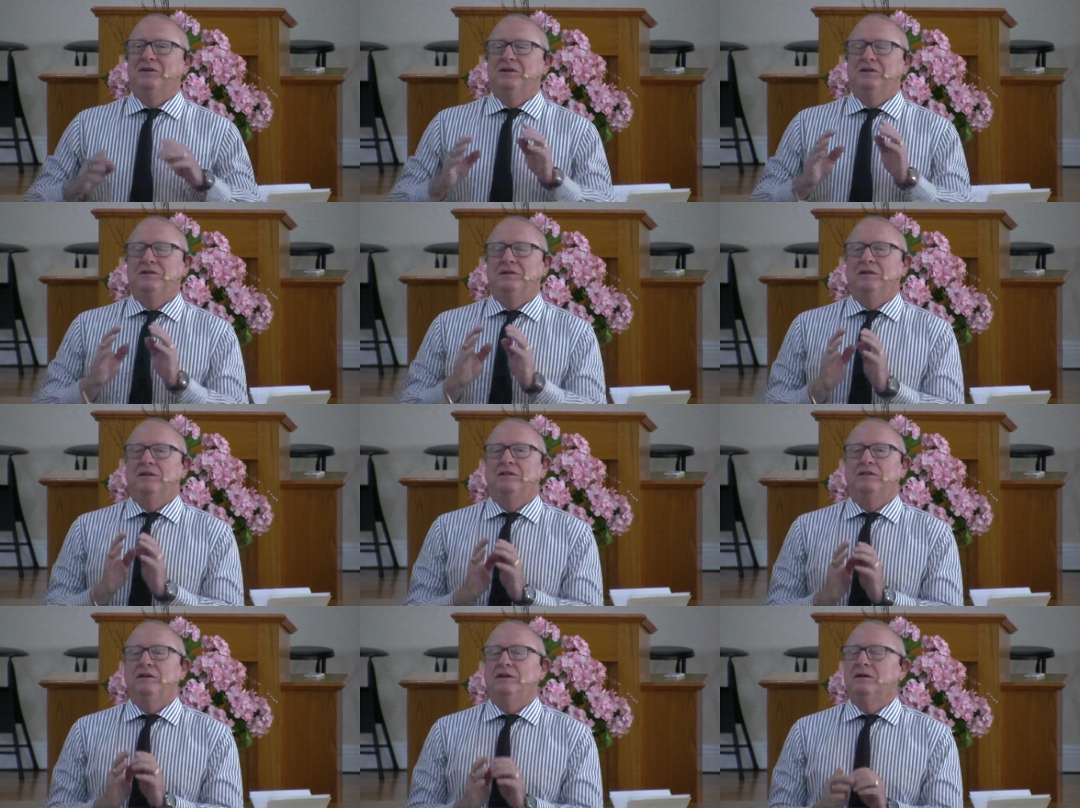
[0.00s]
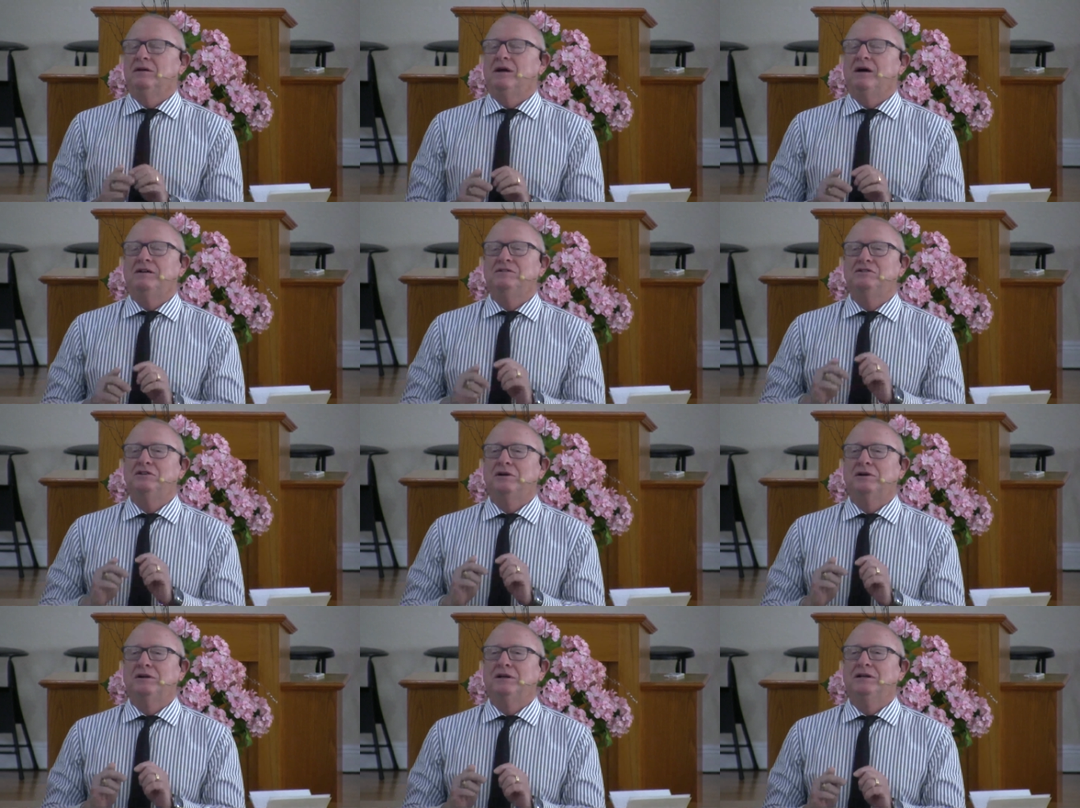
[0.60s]
the
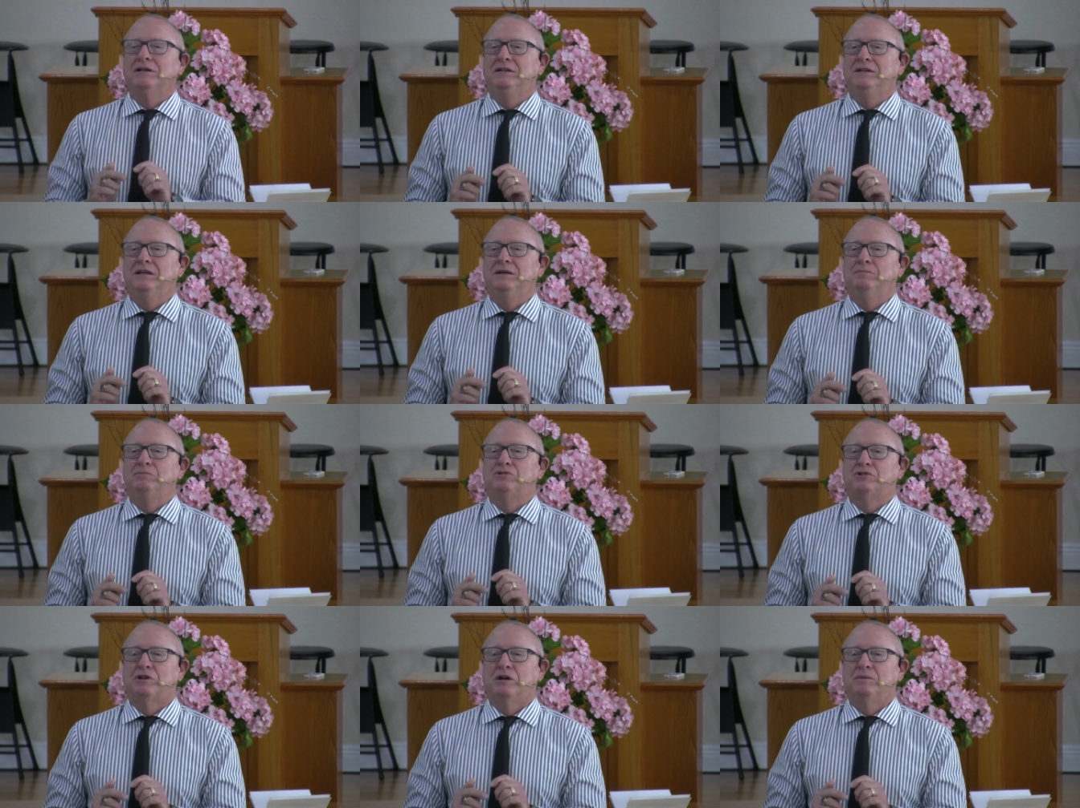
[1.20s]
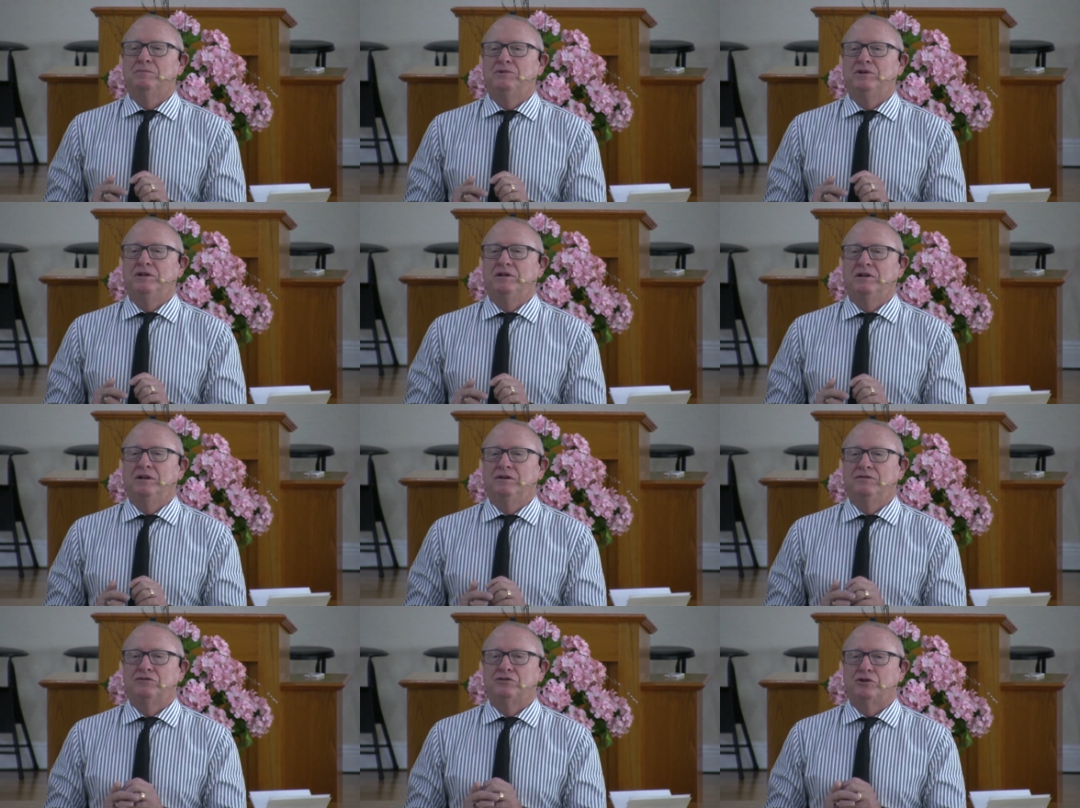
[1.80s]
theologically deep
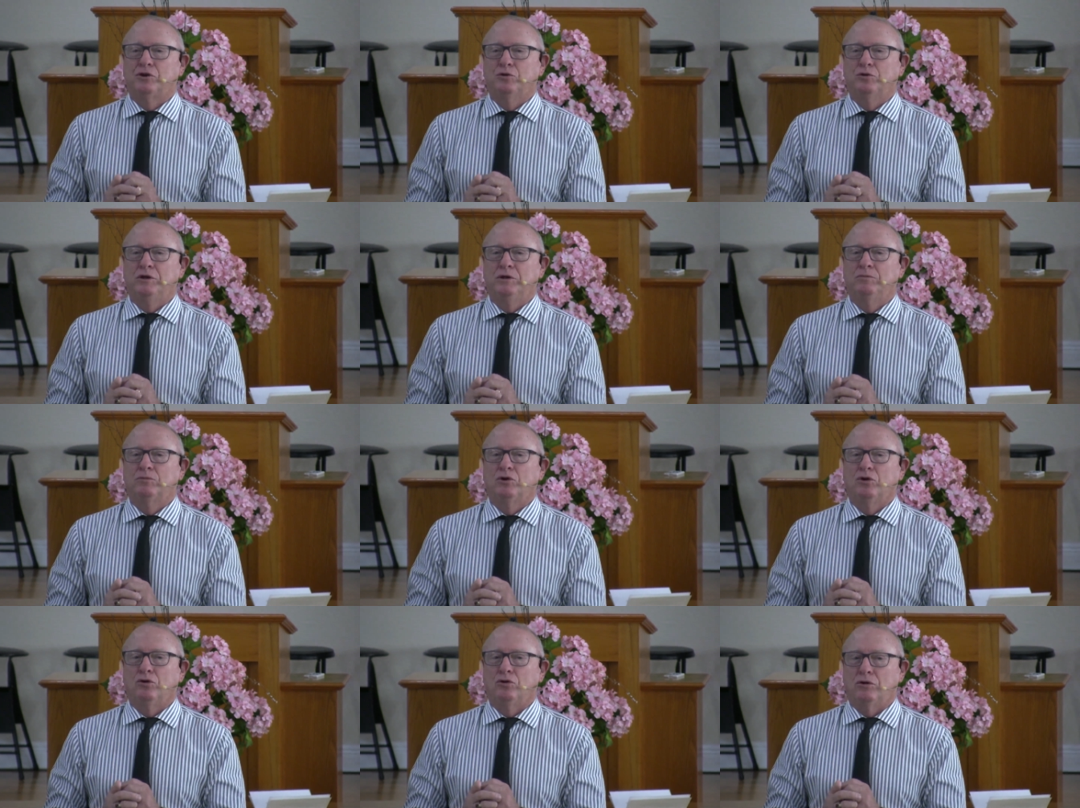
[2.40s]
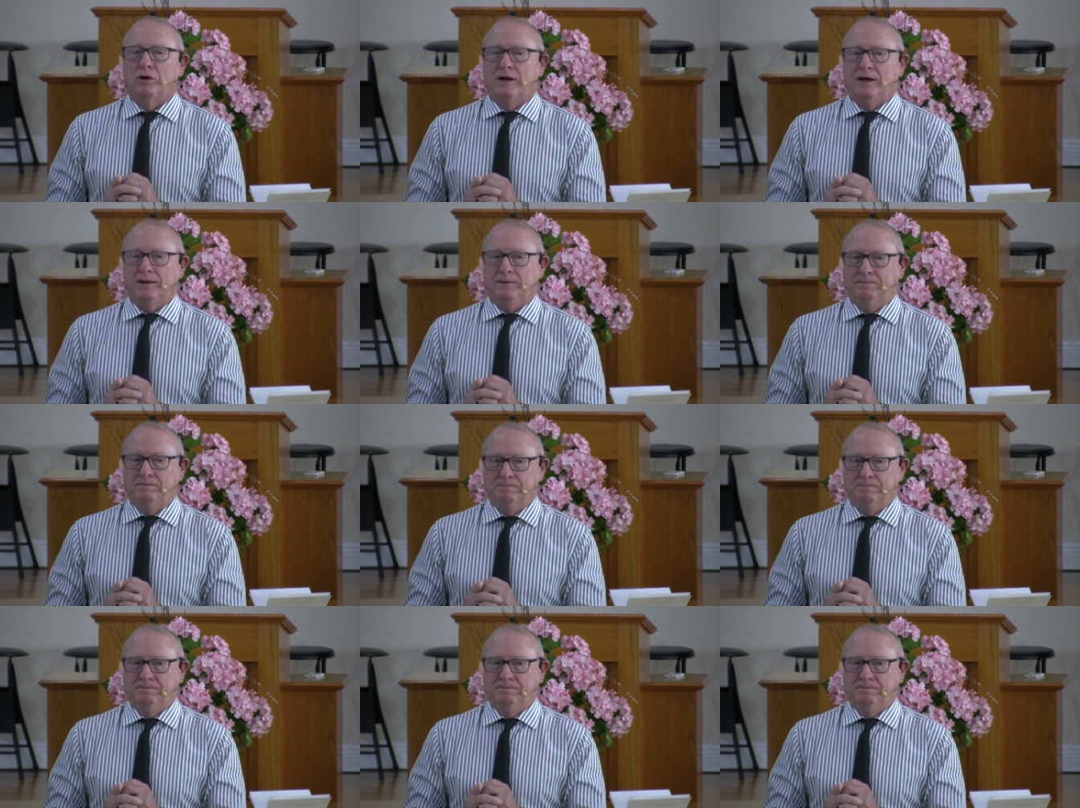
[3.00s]
subject of sodium chloride.